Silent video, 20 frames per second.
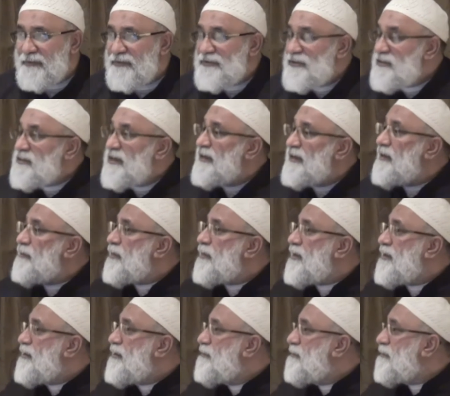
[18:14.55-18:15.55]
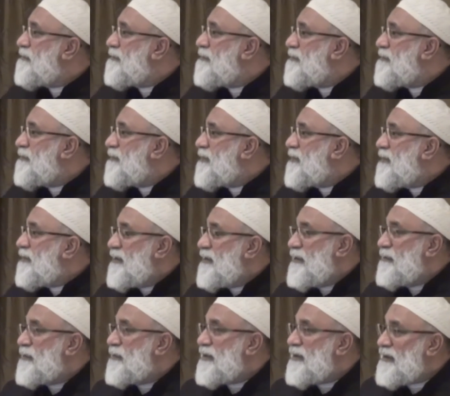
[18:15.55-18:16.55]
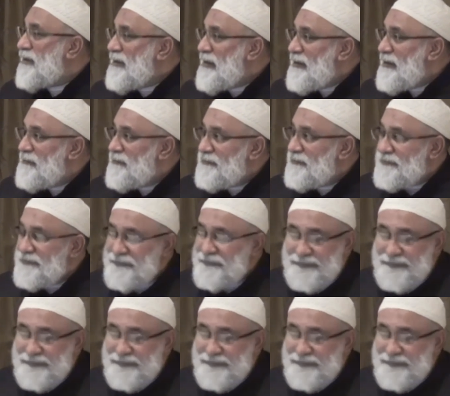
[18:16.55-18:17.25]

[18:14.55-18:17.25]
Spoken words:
Just like Ibrahim. Ibrahim,